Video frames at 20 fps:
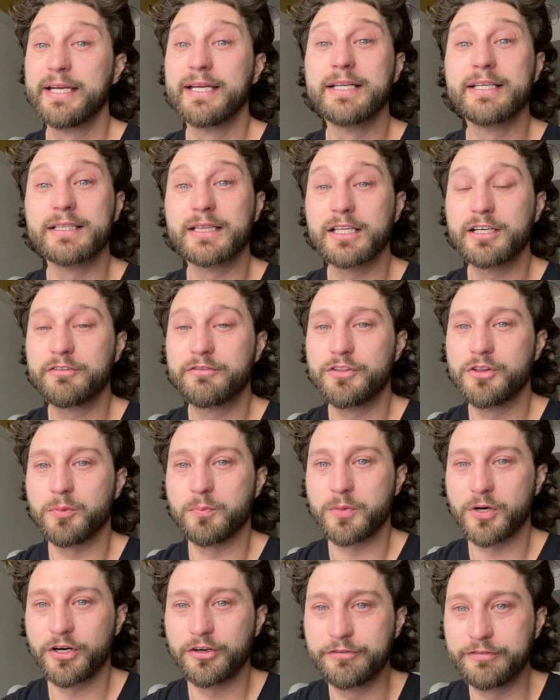He lived the
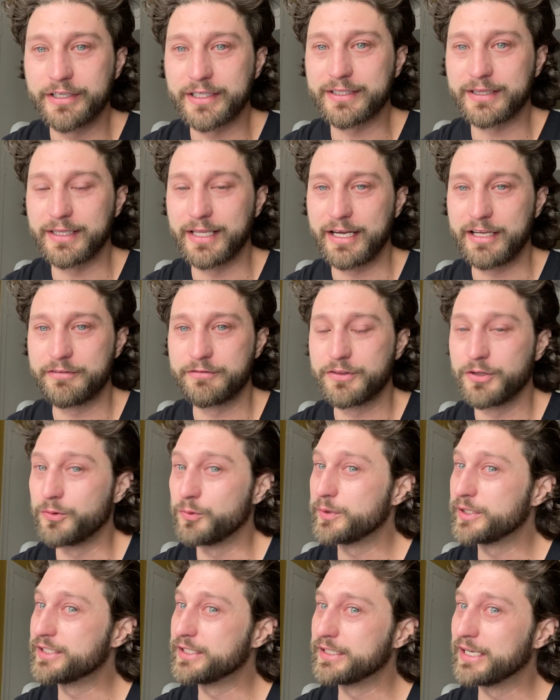perfect life that
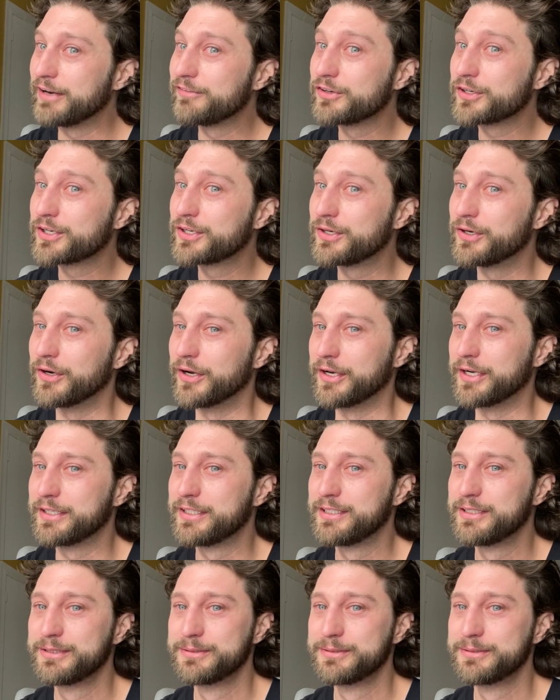we never could.